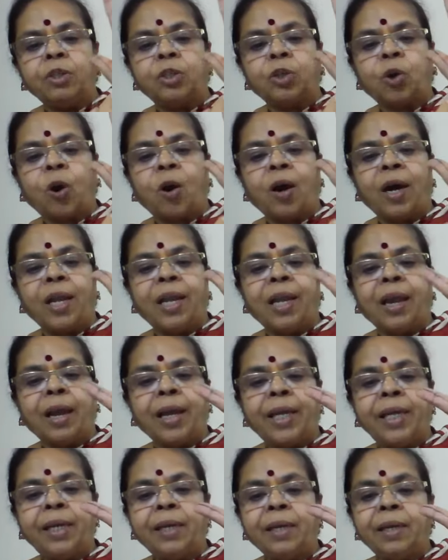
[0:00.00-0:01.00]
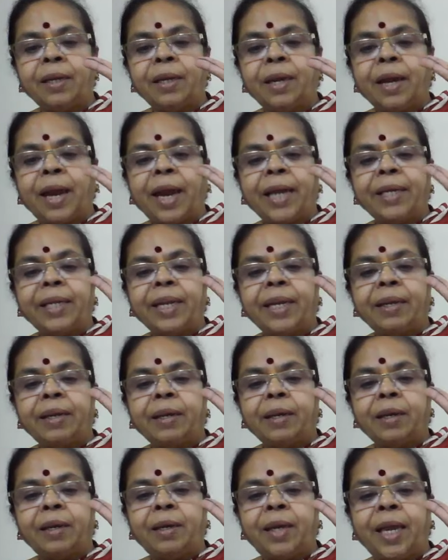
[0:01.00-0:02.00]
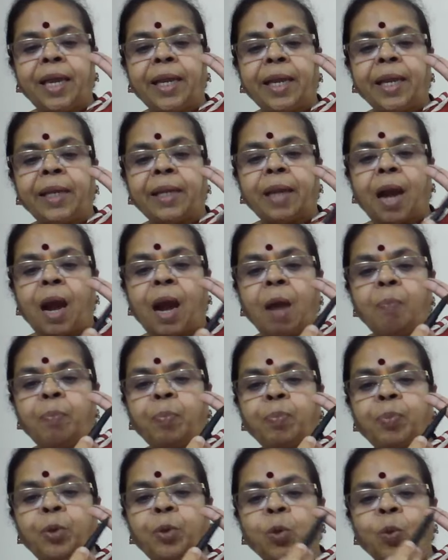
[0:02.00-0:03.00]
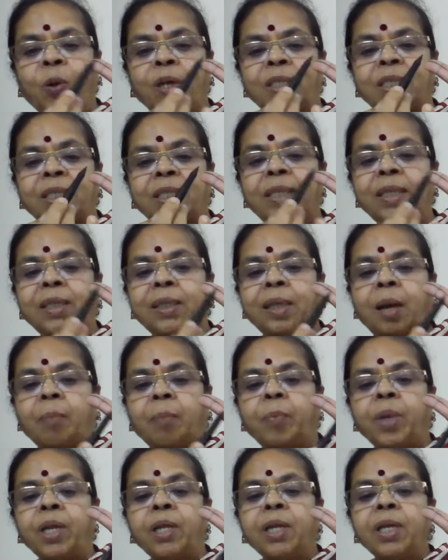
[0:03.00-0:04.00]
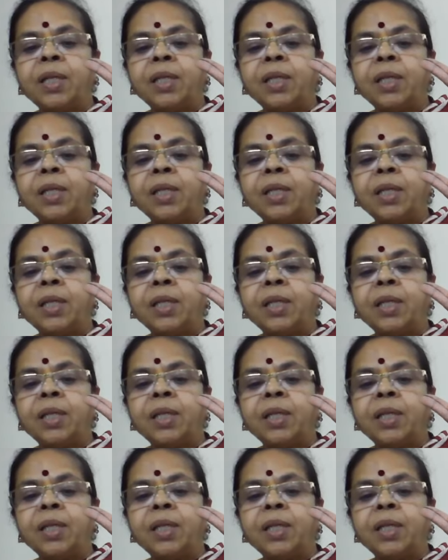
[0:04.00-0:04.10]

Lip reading: draw a line and then take it up towards the thumb.